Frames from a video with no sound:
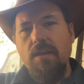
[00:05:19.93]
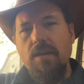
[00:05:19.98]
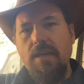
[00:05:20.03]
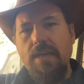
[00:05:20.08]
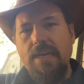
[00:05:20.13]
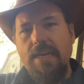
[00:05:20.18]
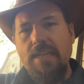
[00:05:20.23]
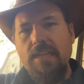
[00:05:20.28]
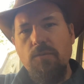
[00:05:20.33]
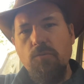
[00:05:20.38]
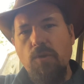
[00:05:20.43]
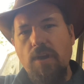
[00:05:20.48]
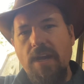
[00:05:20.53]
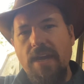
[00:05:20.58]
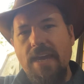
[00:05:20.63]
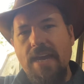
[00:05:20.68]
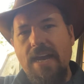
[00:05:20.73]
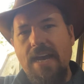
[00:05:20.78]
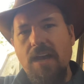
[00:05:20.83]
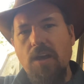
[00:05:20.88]

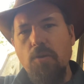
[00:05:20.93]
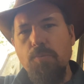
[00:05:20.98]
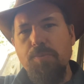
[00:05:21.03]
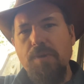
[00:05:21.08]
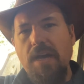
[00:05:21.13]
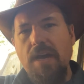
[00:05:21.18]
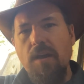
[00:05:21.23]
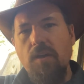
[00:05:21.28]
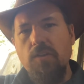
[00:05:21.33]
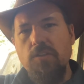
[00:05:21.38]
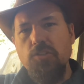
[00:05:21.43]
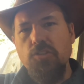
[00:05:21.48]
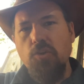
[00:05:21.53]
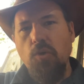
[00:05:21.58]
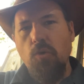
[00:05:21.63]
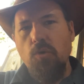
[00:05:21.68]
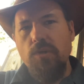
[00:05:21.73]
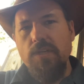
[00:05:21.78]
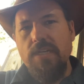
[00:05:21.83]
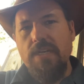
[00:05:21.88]
Anyway, I hope y'all
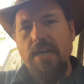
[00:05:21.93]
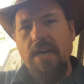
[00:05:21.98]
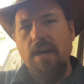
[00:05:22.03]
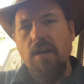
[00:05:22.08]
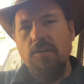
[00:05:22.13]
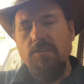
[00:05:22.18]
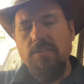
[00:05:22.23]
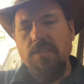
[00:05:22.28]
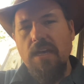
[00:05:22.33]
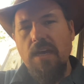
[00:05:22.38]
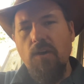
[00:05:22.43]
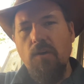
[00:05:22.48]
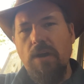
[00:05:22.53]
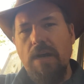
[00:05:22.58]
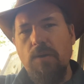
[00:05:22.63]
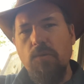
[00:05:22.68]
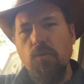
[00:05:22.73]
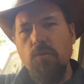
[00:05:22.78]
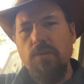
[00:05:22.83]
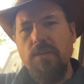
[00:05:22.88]
enjoyed it. Also,
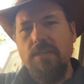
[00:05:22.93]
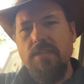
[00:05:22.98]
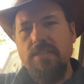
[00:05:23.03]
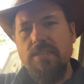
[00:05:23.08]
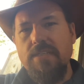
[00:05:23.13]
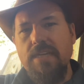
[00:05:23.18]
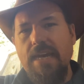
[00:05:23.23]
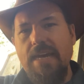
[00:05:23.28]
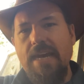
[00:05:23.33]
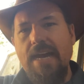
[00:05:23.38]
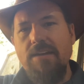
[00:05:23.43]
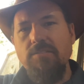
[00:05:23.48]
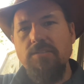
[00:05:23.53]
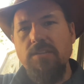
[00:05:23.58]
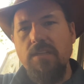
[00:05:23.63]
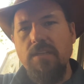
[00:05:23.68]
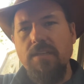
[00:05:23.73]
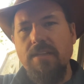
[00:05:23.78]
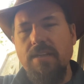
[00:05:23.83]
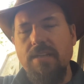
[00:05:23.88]
I wanted to say I was
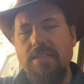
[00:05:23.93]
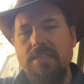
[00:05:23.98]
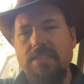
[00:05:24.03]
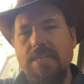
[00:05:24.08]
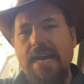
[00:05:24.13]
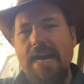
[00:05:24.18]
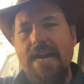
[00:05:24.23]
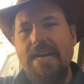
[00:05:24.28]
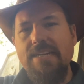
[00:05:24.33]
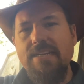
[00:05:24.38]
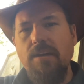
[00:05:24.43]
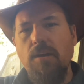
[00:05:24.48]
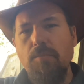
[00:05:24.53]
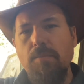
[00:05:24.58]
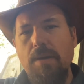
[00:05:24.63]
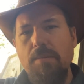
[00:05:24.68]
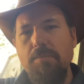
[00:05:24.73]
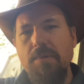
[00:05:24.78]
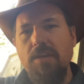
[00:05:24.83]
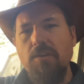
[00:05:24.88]
a little excited on
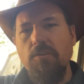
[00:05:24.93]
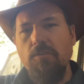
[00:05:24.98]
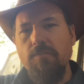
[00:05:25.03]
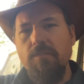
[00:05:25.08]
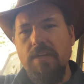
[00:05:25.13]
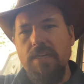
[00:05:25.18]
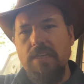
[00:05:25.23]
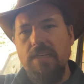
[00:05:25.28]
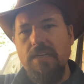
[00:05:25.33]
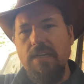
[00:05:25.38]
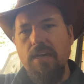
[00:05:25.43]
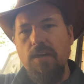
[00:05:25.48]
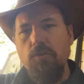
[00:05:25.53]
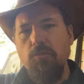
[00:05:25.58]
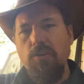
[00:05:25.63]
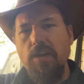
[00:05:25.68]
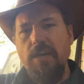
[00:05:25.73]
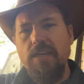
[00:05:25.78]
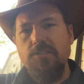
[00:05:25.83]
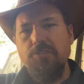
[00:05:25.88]
my meal video
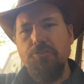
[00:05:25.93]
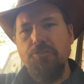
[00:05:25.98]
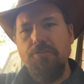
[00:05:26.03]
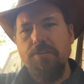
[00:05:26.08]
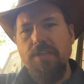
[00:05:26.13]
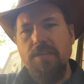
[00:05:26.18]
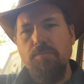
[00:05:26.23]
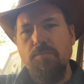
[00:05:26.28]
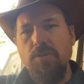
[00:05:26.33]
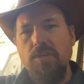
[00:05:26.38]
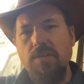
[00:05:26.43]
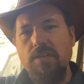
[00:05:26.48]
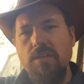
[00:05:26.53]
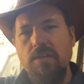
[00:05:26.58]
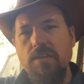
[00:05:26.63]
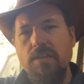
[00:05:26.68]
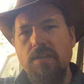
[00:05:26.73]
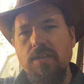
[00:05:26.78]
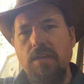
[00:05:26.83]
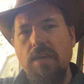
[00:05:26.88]
yesterday,
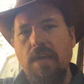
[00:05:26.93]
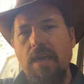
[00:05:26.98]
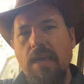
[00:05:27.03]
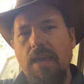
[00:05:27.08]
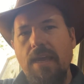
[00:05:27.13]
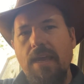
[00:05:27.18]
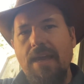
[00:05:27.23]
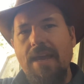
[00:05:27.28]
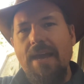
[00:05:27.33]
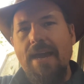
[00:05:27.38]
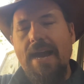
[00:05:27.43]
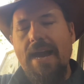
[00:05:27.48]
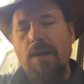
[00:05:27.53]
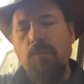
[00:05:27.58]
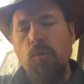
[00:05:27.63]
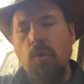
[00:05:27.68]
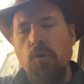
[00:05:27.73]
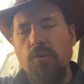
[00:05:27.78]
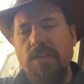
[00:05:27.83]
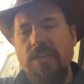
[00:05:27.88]
but I
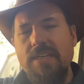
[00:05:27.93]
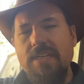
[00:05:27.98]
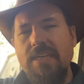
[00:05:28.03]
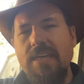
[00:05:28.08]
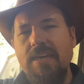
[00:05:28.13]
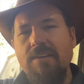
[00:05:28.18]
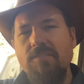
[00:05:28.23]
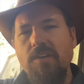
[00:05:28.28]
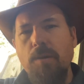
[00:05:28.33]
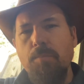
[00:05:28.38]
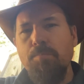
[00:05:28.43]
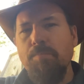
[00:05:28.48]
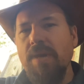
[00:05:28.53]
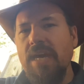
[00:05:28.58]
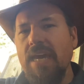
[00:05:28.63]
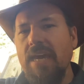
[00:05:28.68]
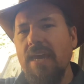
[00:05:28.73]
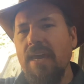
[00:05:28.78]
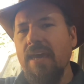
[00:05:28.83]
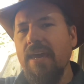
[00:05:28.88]
wanted to give a
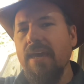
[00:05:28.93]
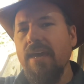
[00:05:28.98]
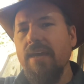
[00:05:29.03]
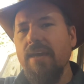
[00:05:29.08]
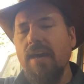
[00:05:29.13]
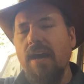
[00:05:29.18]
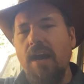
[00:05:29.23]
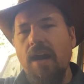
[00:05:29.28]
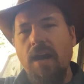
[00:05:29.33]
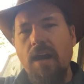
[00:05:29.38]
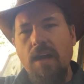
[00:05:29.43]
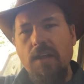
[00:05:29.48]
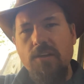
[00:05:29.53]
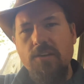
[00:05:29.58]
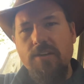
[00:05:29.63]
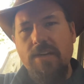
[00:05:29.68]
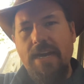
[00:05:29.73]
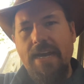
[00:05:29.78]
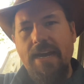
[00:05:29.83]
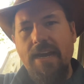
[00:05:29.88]
big
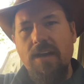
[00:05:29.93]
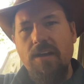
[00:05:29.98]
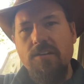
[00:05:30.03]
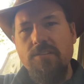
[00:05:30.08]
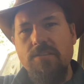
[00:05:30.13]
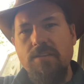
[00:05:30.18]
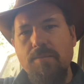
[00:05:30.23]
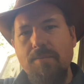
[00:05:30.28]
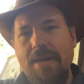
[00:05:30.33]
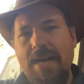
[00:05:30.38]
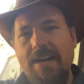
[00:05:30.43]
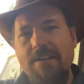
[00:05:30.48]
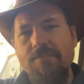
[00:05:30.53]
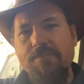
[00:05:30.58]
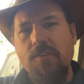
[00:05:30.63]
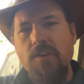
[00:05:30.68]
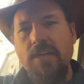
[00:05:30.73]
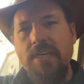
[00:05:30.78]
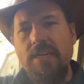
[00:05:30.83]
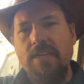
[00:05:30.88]
holler out to my
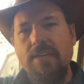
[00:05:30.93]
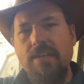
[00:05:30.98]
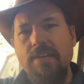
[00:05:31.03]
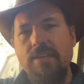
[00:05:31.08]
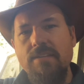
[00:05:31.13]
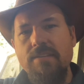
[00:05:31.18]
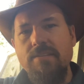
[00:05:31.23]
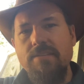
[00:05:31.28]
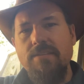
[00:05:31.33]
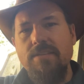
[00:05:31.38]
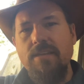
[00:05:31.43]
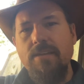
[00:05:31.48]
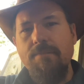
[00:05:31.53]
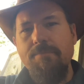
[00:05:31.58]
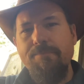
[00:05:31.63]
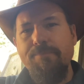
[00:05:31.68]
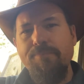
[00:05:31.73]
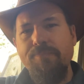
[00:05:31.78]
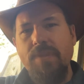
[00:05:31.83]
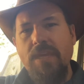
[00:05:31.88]
friends
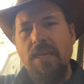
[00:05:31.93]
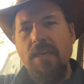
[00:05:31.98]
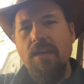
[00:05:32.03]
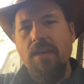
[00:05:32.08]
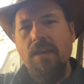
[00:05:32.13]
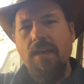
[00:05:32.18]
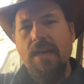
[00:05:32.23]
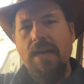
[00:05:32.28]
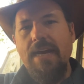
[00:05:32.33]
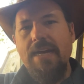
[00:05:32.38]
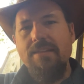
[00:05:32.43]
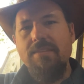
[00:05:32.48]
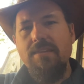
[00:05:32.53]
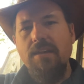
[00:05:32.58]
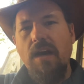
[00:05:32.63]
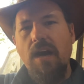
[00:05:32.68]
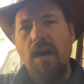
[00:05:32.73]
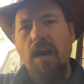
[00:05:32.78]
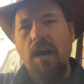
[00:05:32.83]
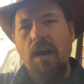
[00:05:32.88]
at
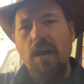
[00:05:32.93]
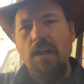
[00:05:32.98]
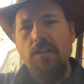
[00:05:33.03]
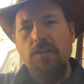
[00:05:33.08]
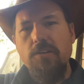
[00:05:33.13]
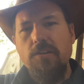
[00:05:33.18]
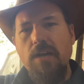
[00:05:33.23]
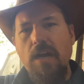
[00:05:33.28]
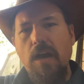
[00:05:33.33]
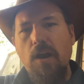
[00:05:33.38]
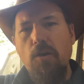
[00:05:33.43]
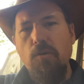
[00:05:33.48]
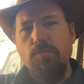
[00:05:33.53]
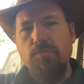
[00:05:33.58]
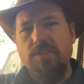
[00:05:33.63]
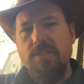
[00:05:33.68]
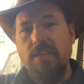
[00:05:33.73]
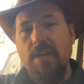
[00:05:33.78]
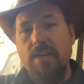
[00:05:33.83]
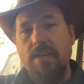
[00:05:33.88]
the Holler
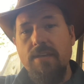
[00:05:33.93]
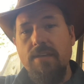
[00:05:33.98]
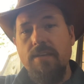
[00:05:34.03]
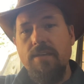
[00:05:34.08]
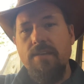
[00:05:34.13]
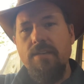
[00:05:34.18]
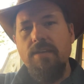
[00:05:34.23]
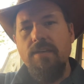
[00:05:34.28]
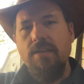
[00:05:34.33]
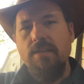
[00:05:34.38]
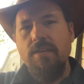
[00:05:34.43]
Homestead.